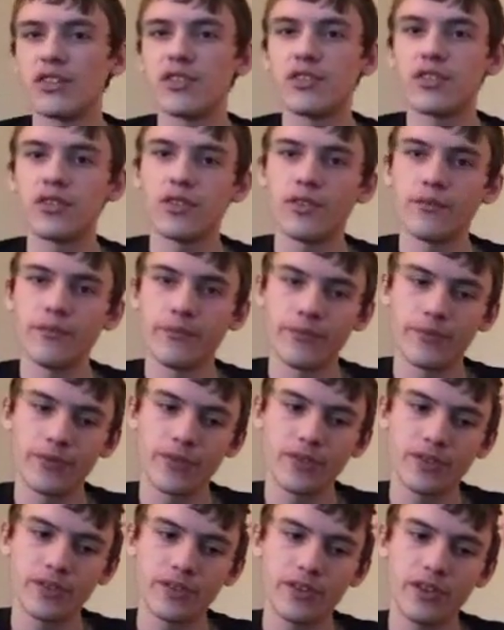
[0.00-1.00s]
It's
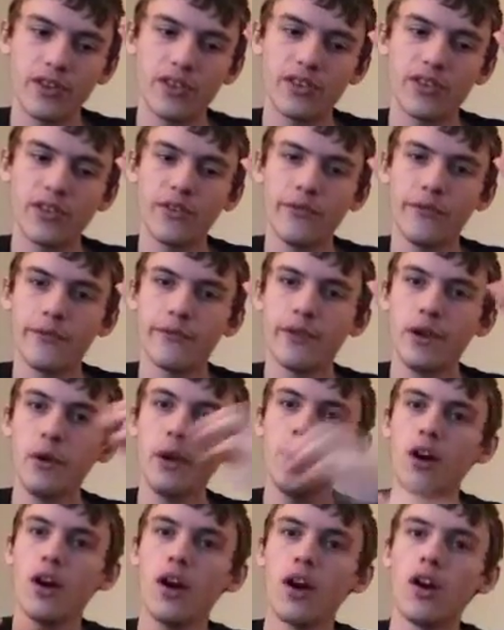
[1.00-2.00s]
just
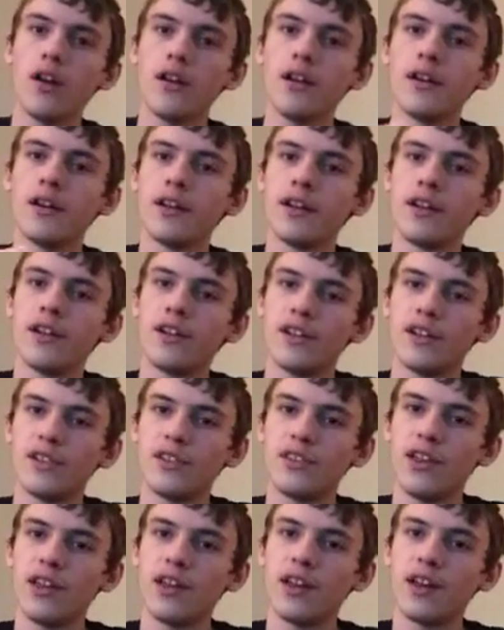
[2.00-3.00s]
very hard
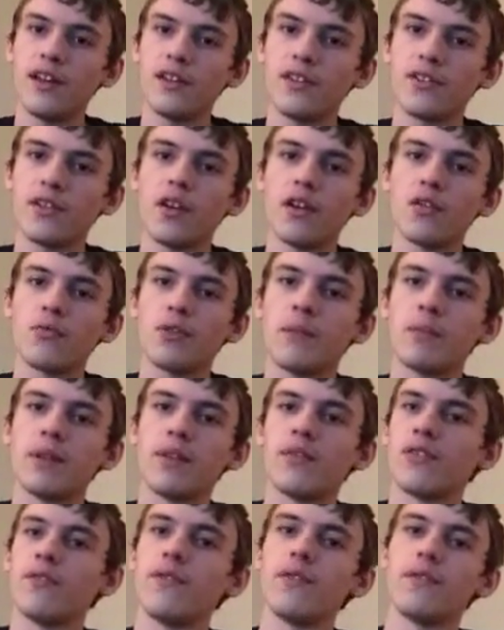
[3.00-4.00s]
to get certain
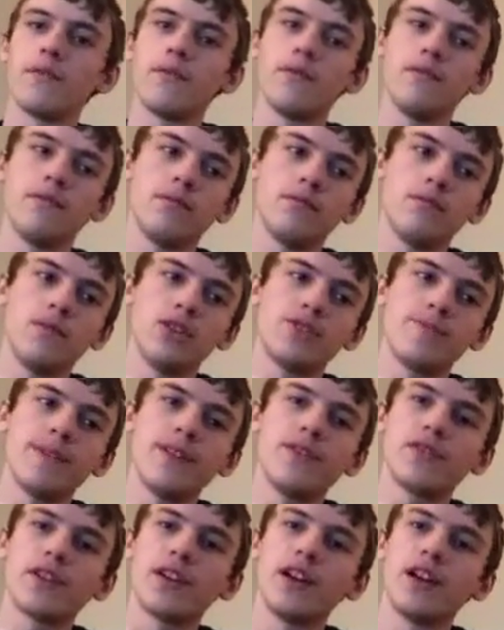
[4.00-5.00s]
weapons, and which
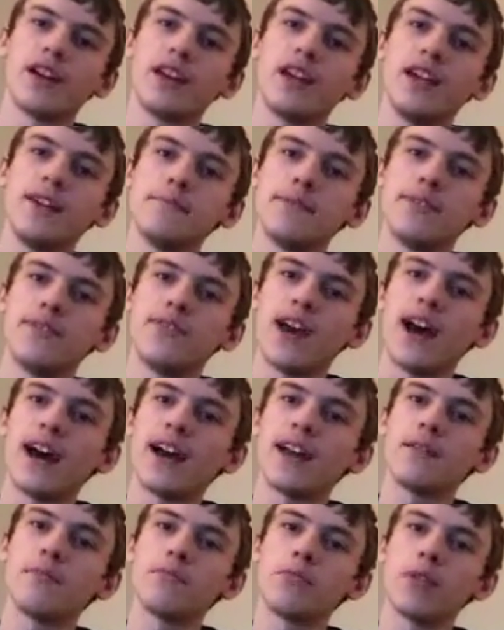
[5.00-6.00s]
means you're gonna keep
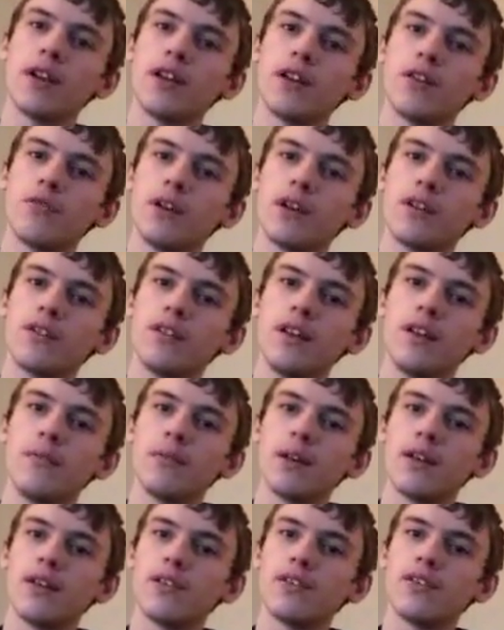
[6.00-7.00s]
dying pretty quickly
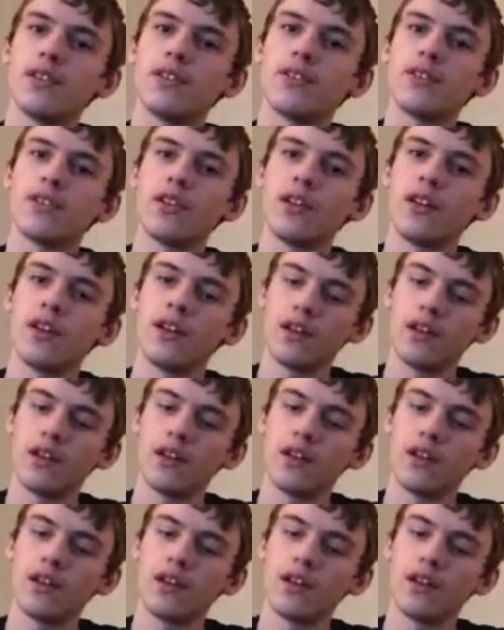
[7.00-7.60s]
because it's